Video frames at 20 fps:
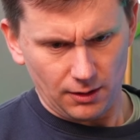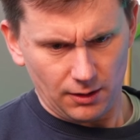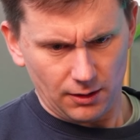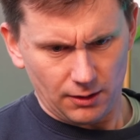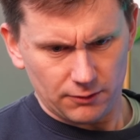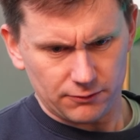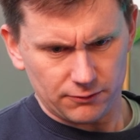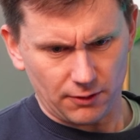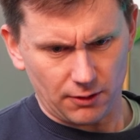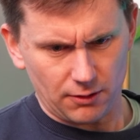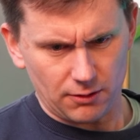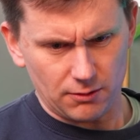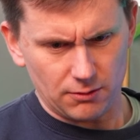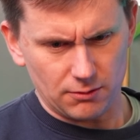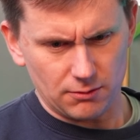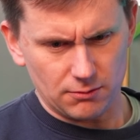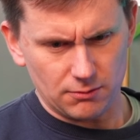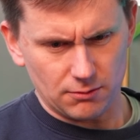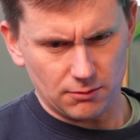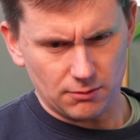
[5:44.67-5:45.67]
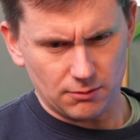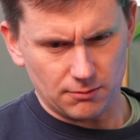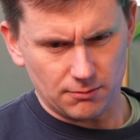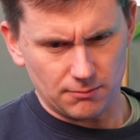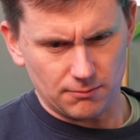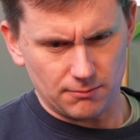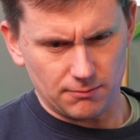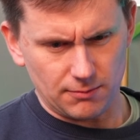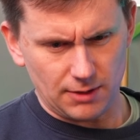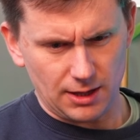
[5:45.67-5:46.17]
So
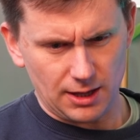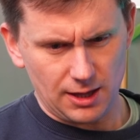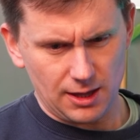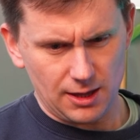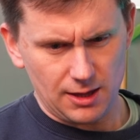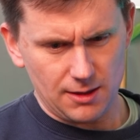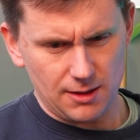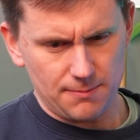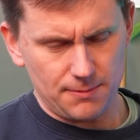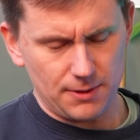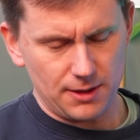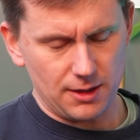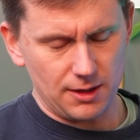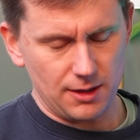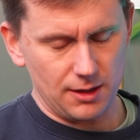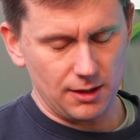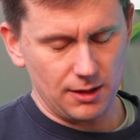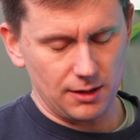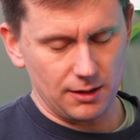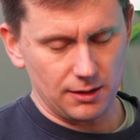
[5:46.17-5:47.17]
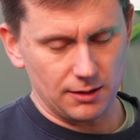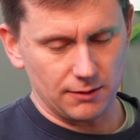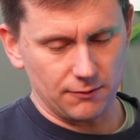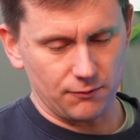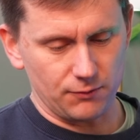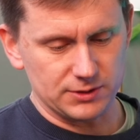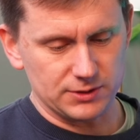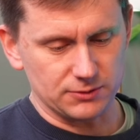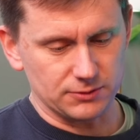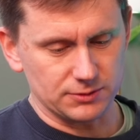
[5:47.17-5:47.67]
maybe if
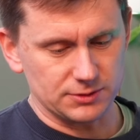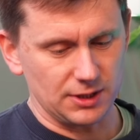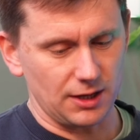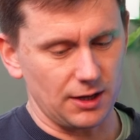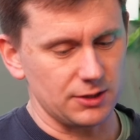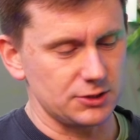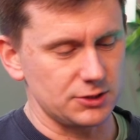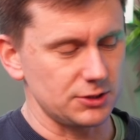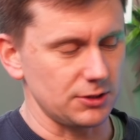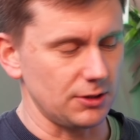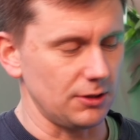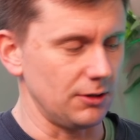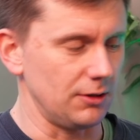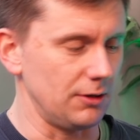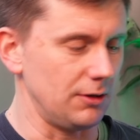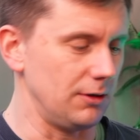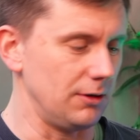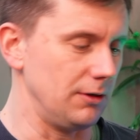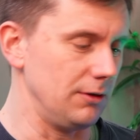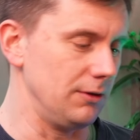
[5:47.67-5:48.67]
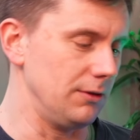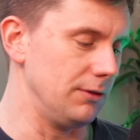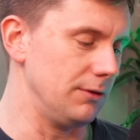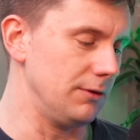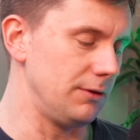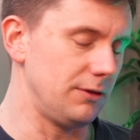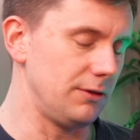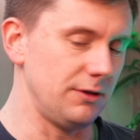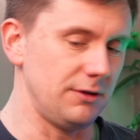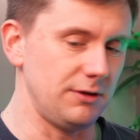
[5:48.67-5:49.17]
we sort of touch
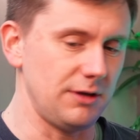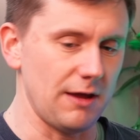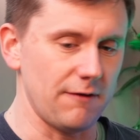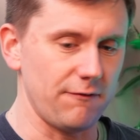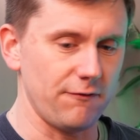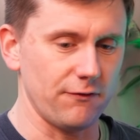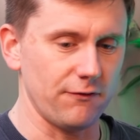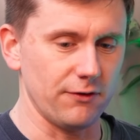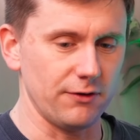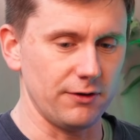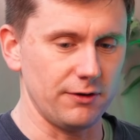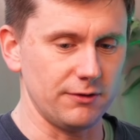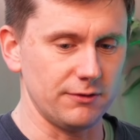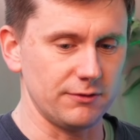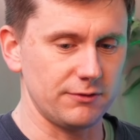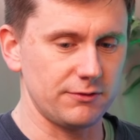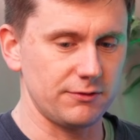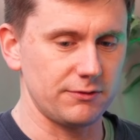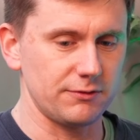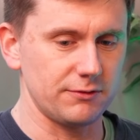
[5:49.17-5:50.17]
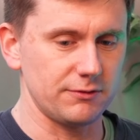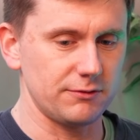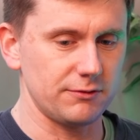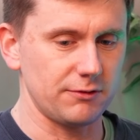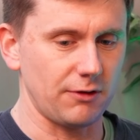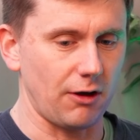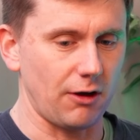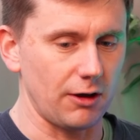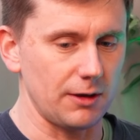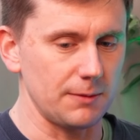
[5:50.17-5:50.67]
on the different
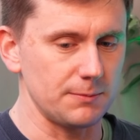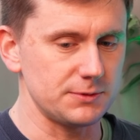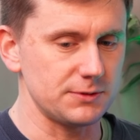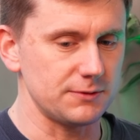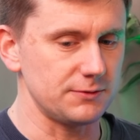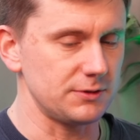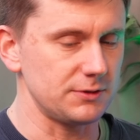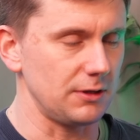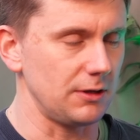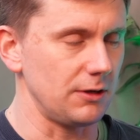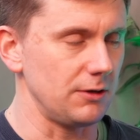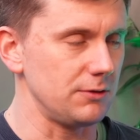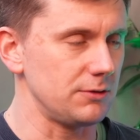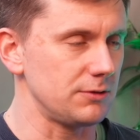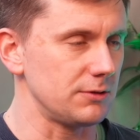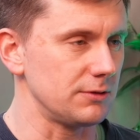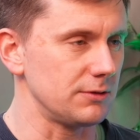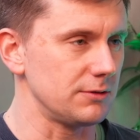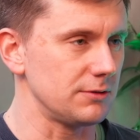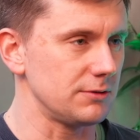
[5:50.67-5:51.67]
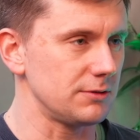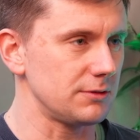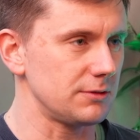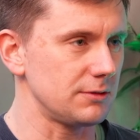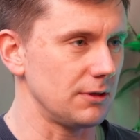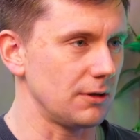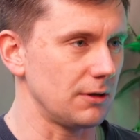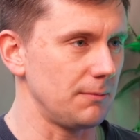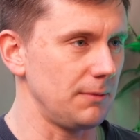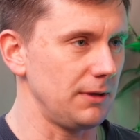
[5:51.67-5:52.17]
types of solutions
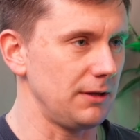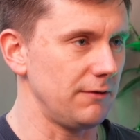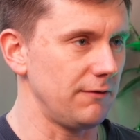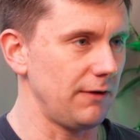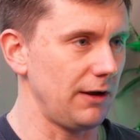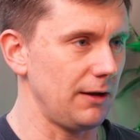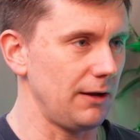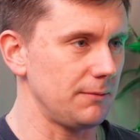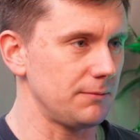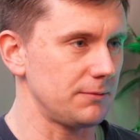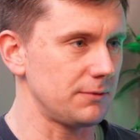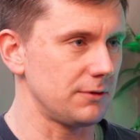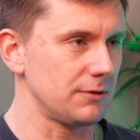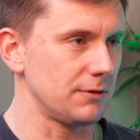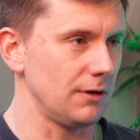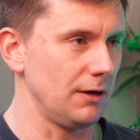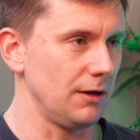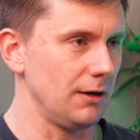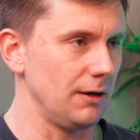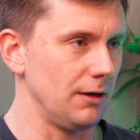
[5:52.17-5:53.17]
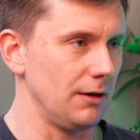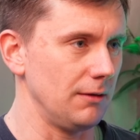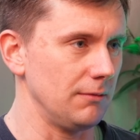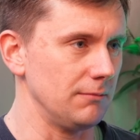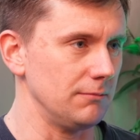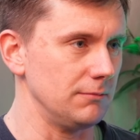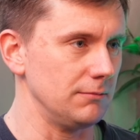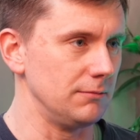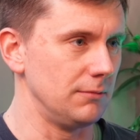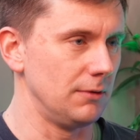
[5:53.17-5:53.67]
that can be developed.
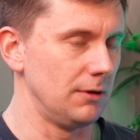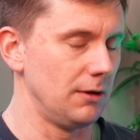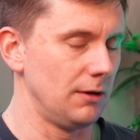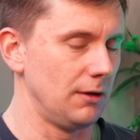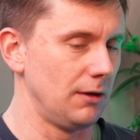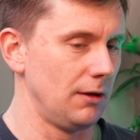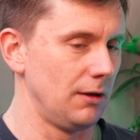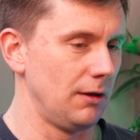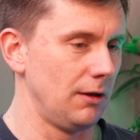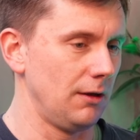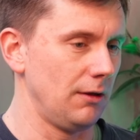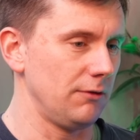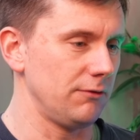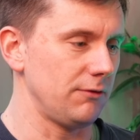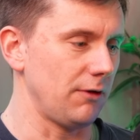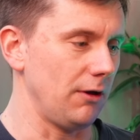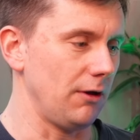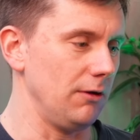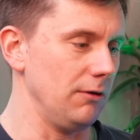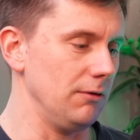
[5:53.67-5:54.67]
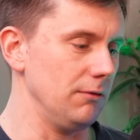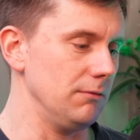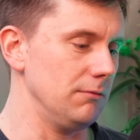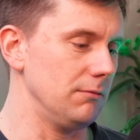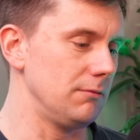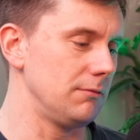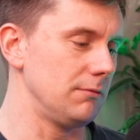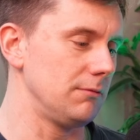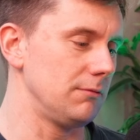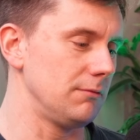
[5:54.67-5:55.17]
So
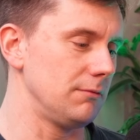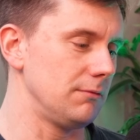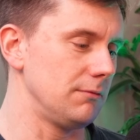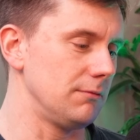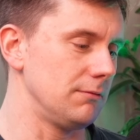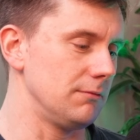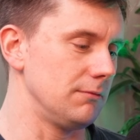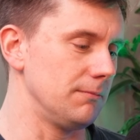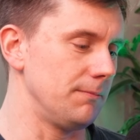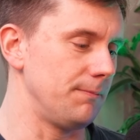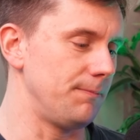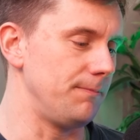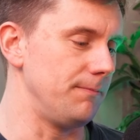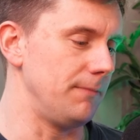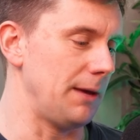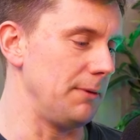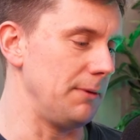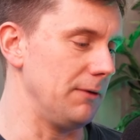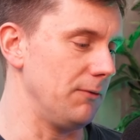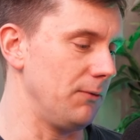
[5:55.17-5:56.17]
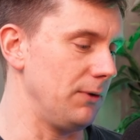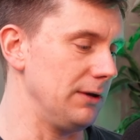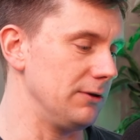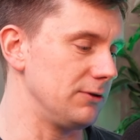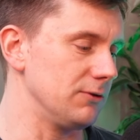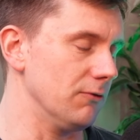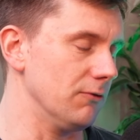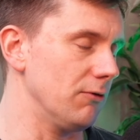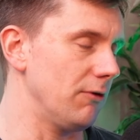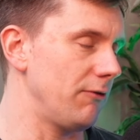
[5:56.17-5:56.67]
maybe if we
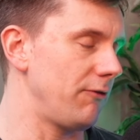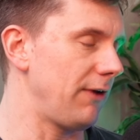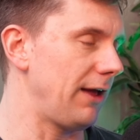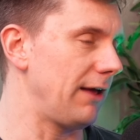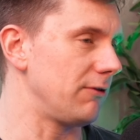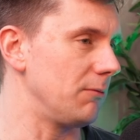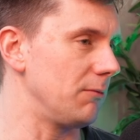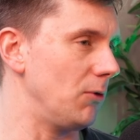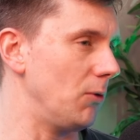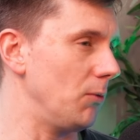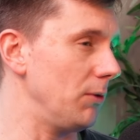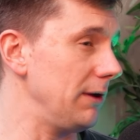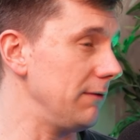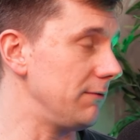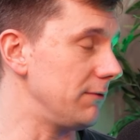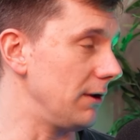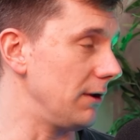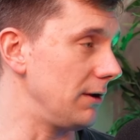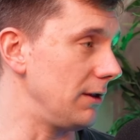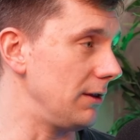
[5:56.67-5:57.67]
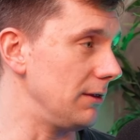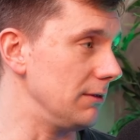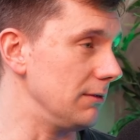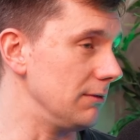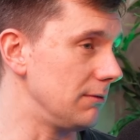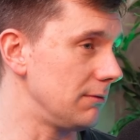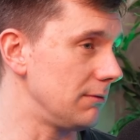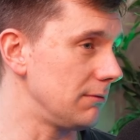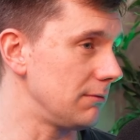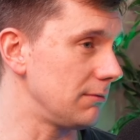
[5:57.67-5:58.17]
sort of reflect on what we've done
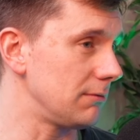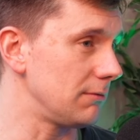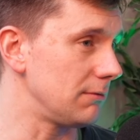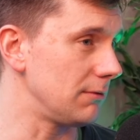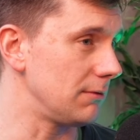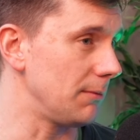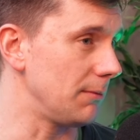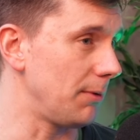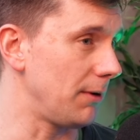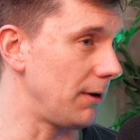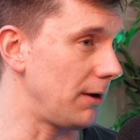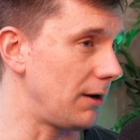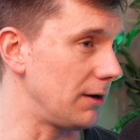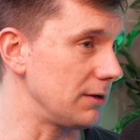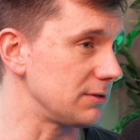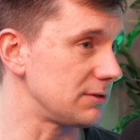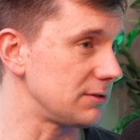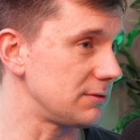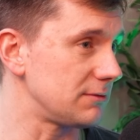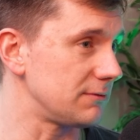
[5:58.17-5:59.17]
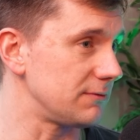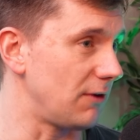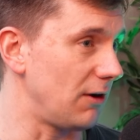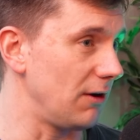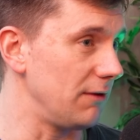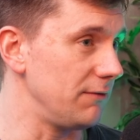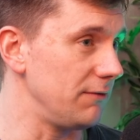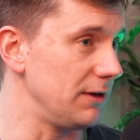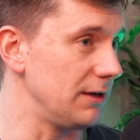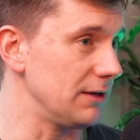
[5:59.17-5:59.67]
in the past
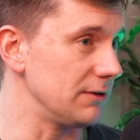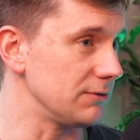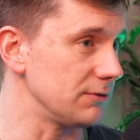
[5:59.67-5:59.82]
5 years or